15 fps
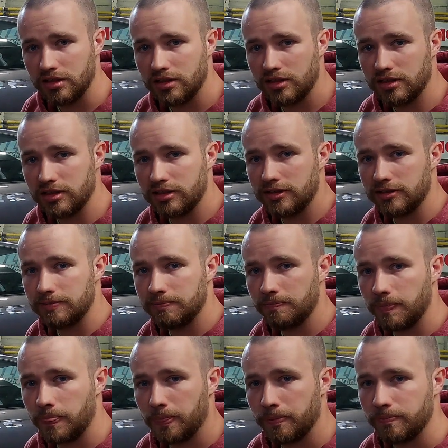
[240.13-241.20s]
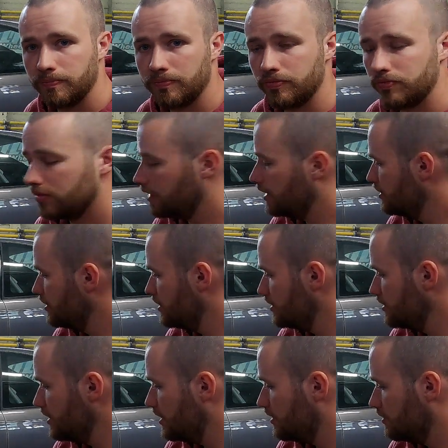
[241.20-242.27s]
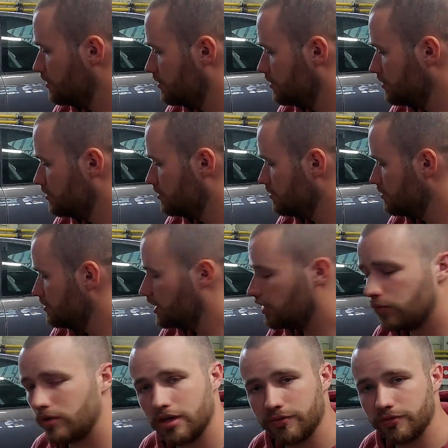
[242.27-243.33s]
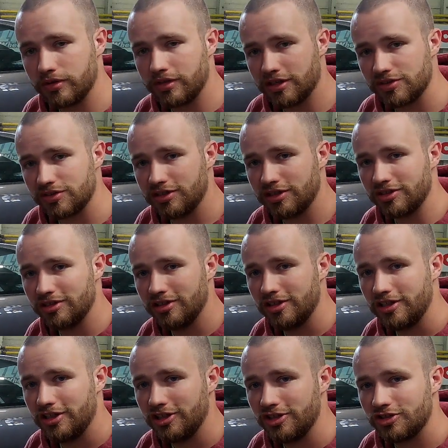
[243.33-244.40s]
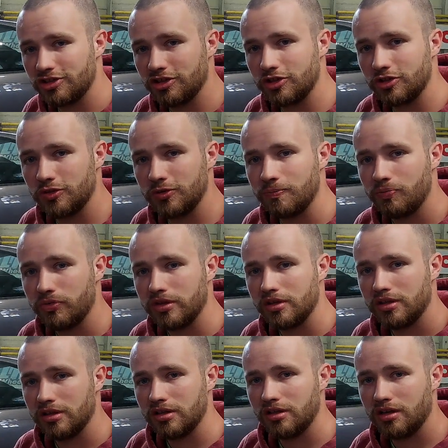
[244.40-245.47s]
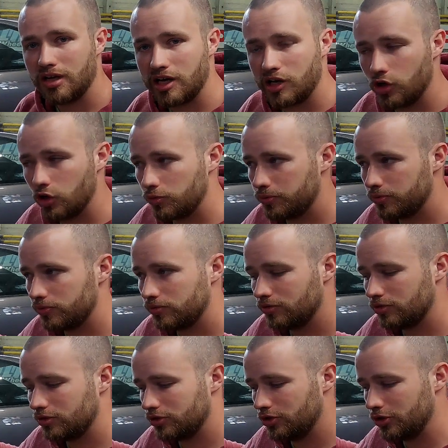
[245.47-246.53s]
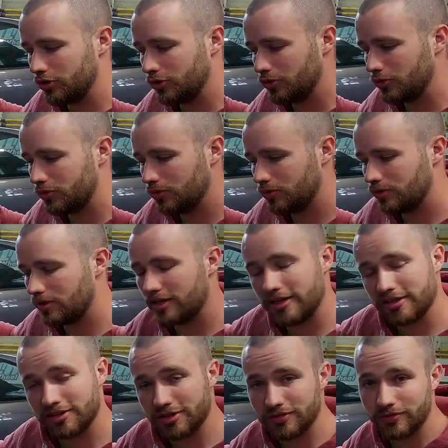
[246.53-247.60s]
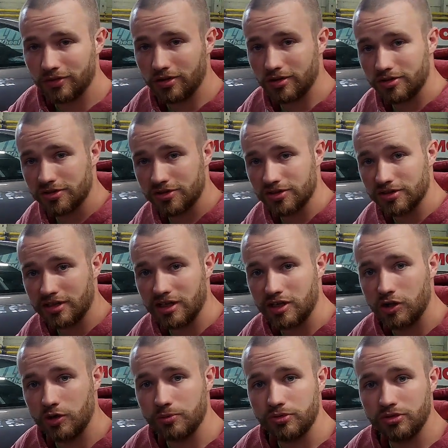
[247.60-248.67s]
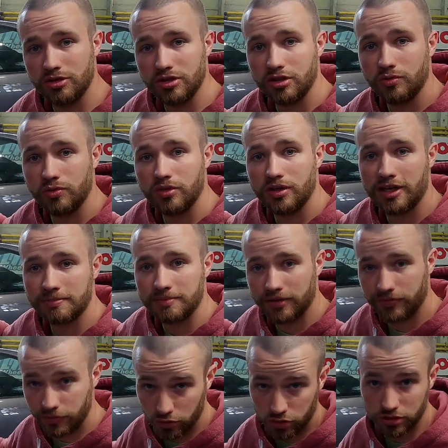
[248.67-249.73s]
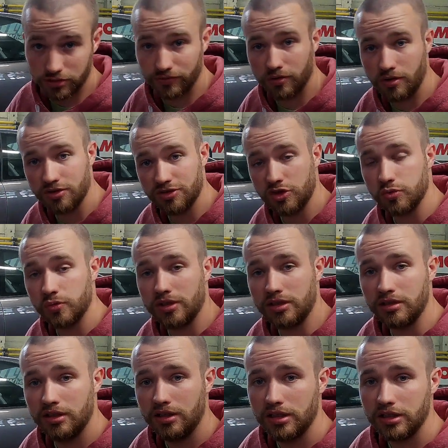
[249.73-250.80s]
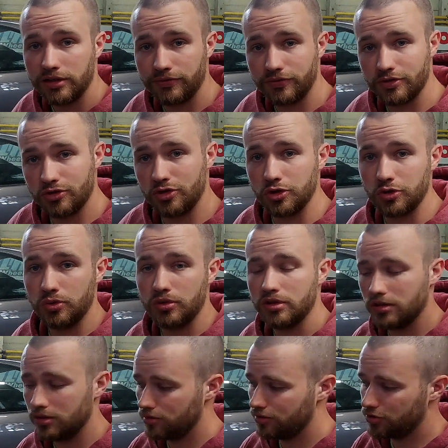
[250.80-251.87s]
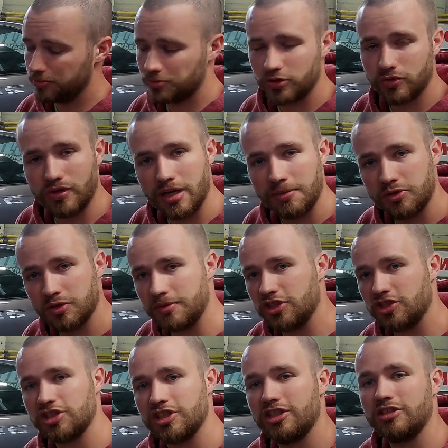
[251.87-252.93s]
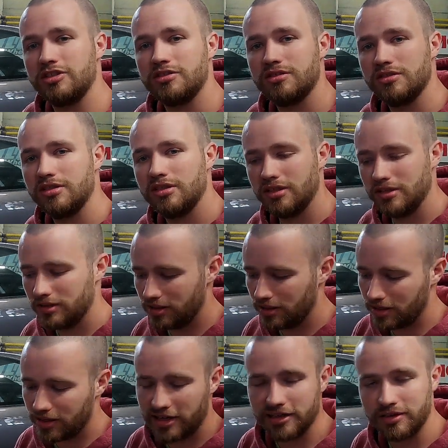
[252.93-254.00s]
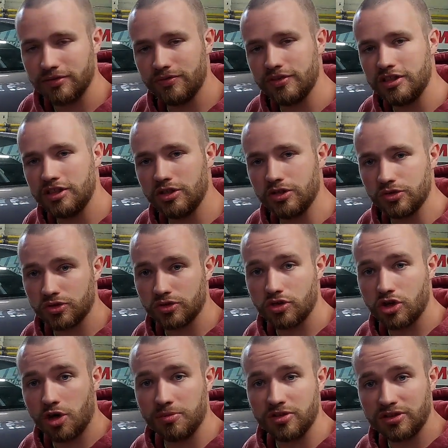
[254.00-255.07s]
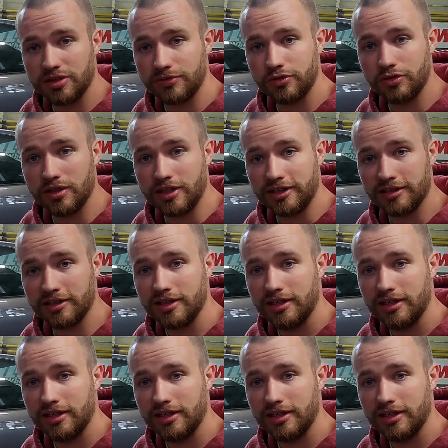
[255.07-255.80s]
And then yeah, get it ready for next year. So I hope you like these vlogs. I hope you're gonna like my future vlogs as well. If you do, subscribe to my channel, like the videos, comment if you like,